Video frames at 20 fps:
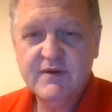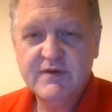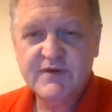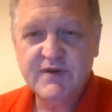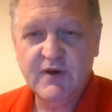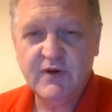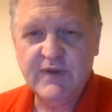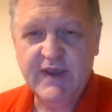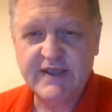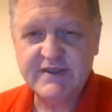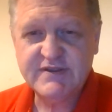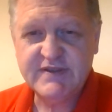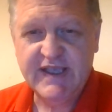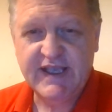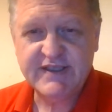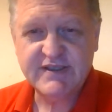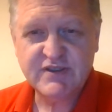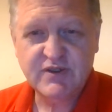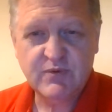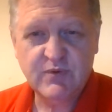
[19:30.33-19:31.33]
So
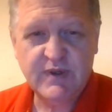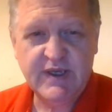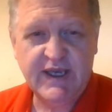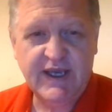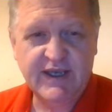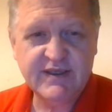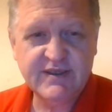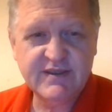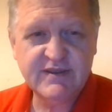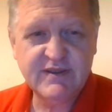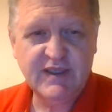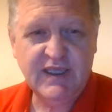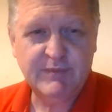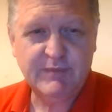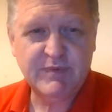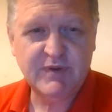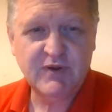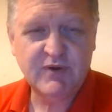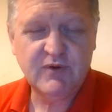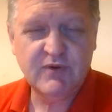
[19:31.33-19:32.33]
that's correct.
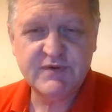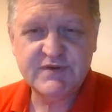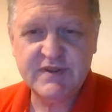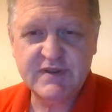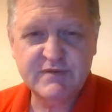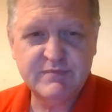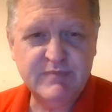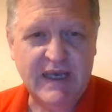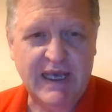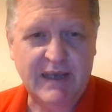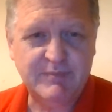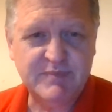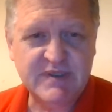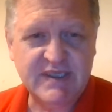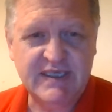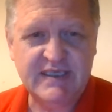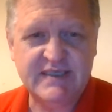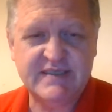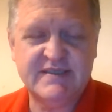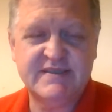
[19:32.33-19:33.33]
Keeping going. It says
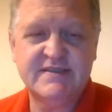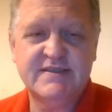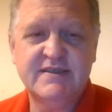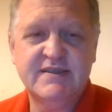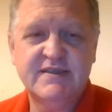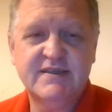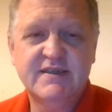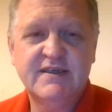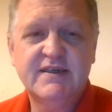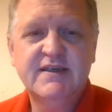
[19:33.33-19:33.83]
Baptiste.